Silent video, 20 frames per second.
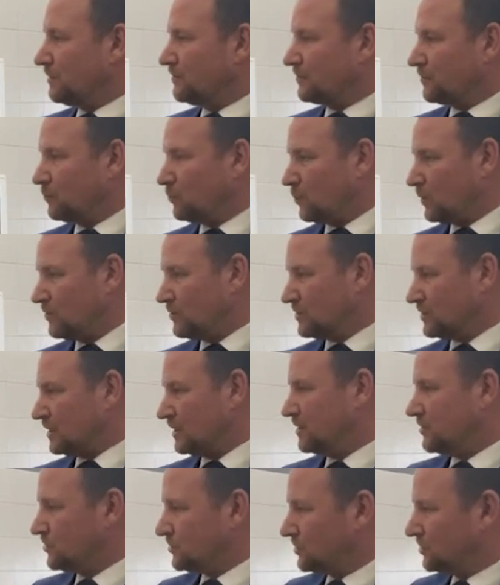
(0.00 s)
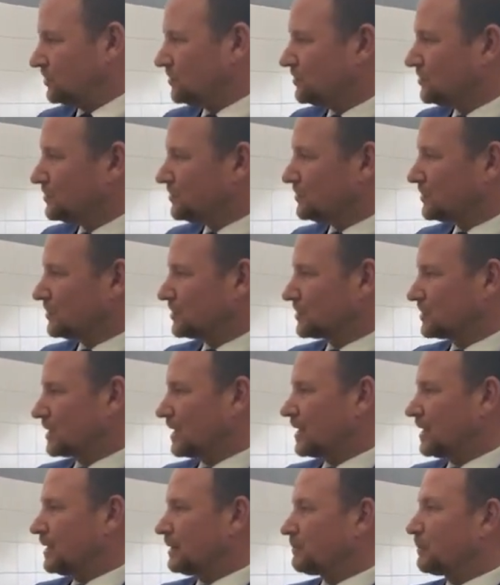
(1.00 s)
for one technician to
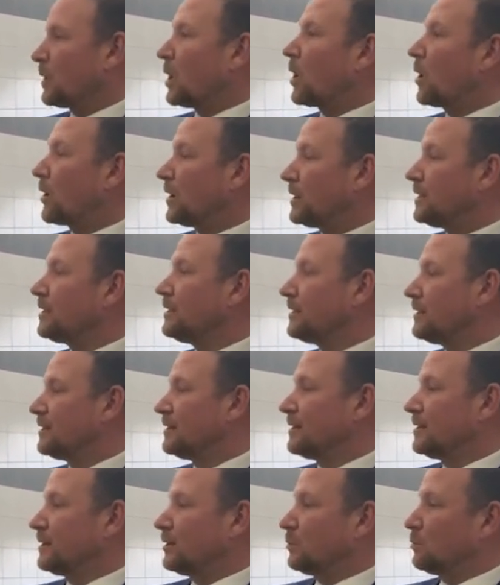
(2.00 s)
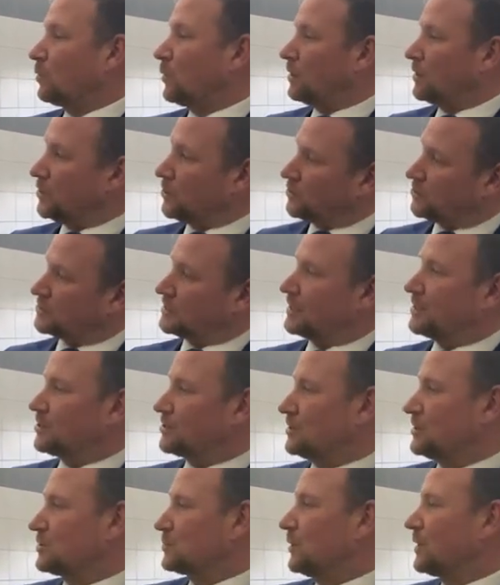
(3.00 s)
stand by while another
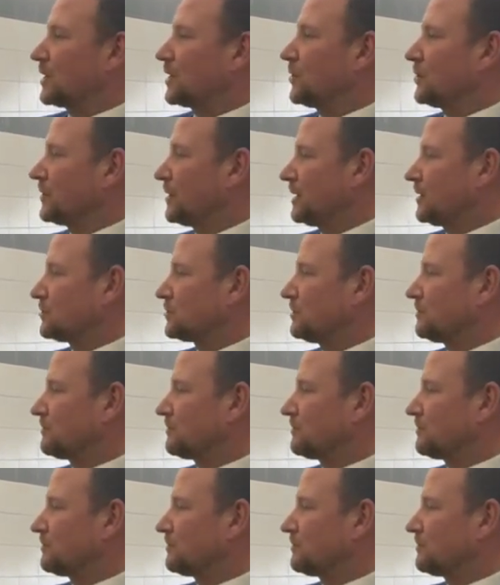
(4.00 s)
technician is working on the electric